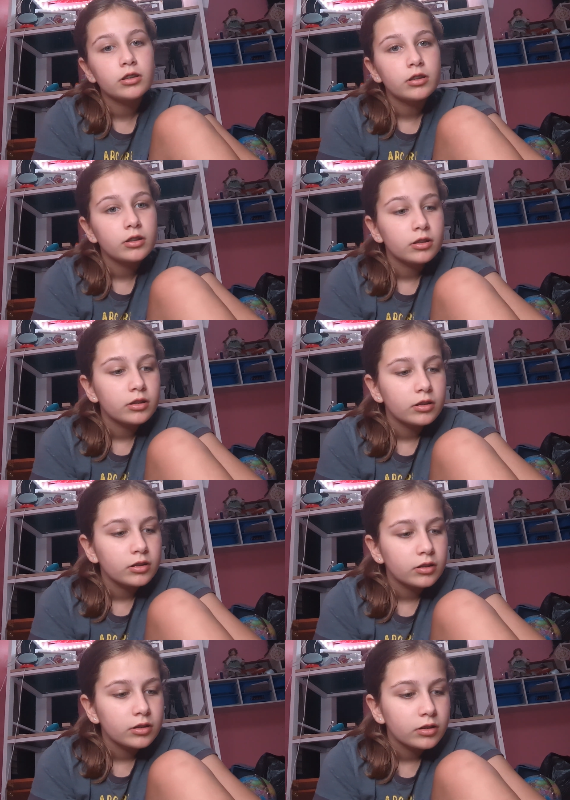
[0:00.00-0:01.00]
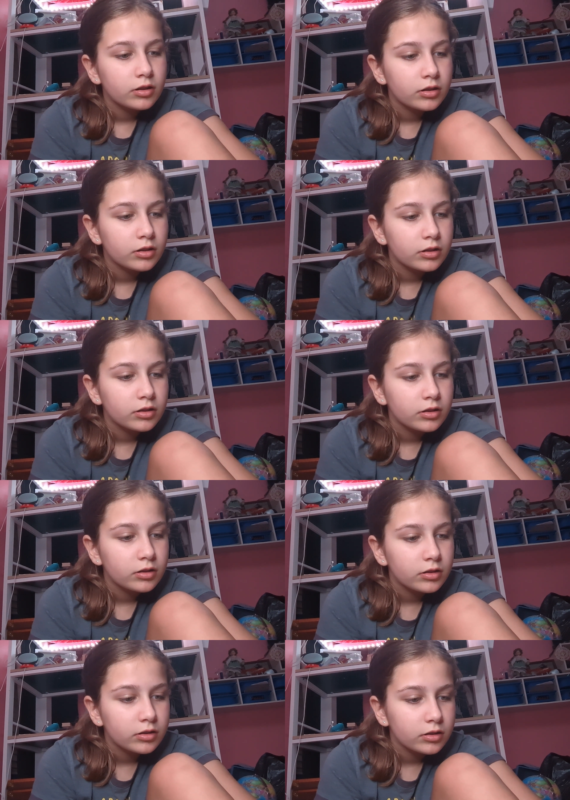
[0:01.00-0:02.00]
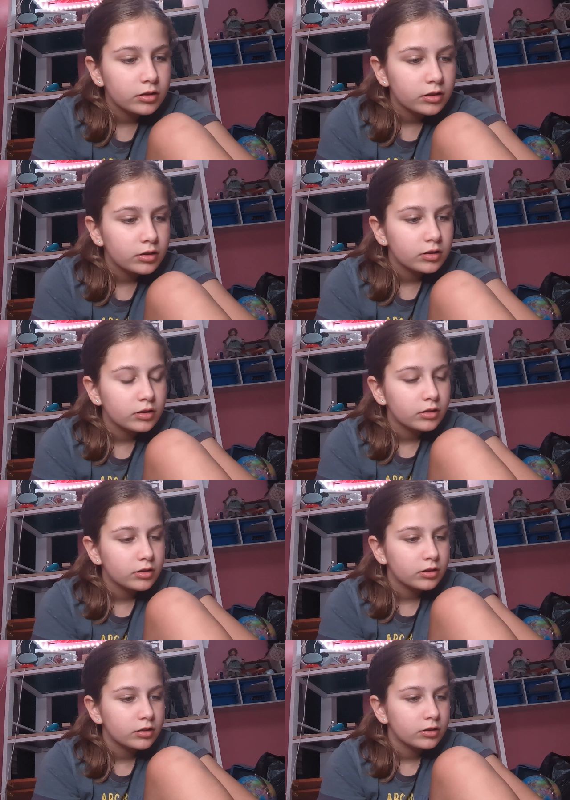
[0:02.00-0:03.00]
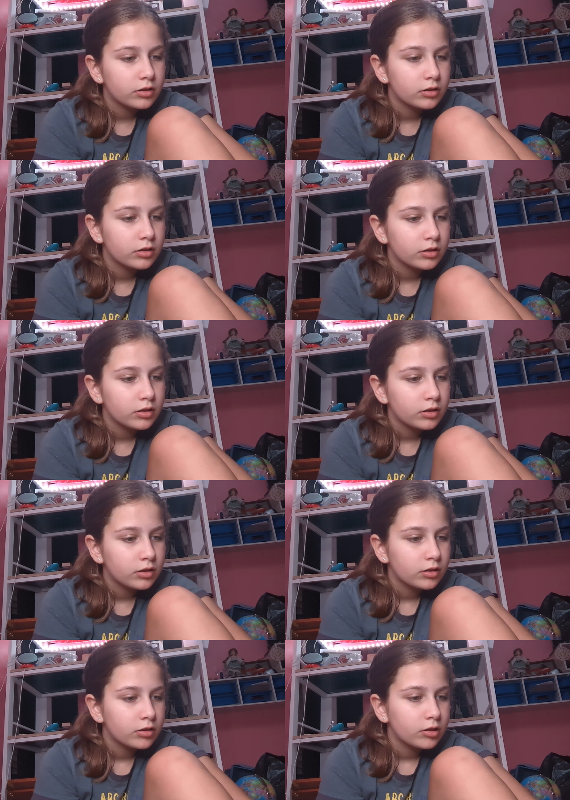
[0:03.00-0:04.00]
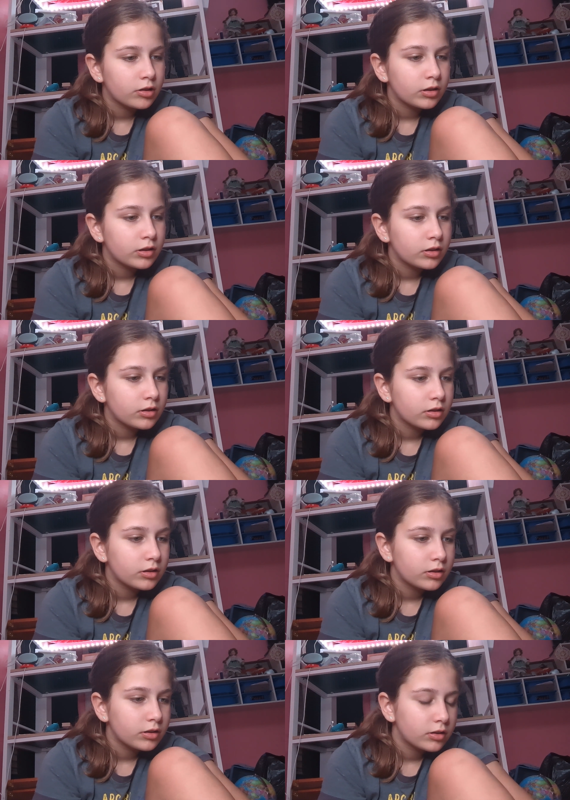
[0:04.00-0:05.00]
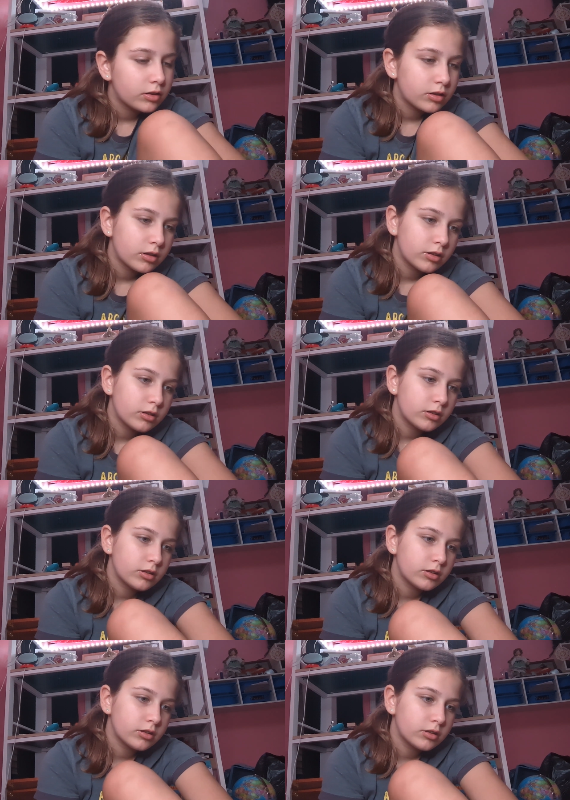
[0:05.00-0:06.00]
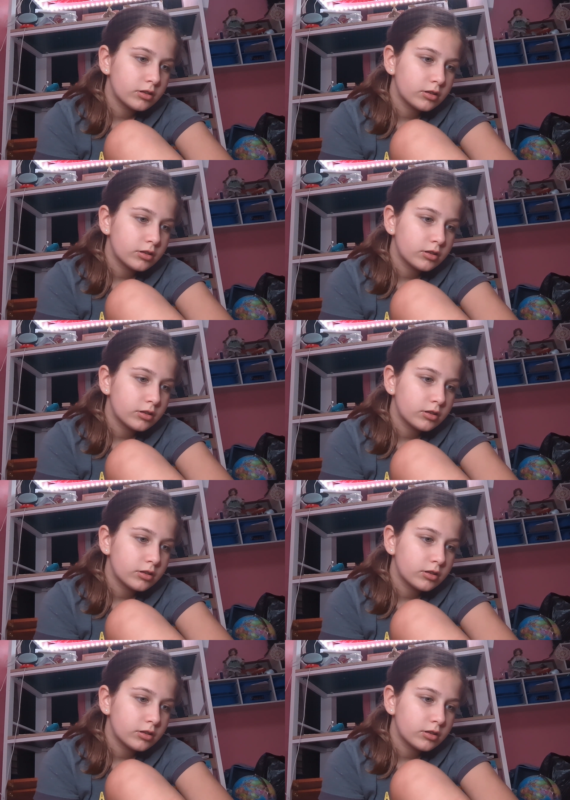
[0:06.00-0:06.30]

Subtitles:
Nobody speaks.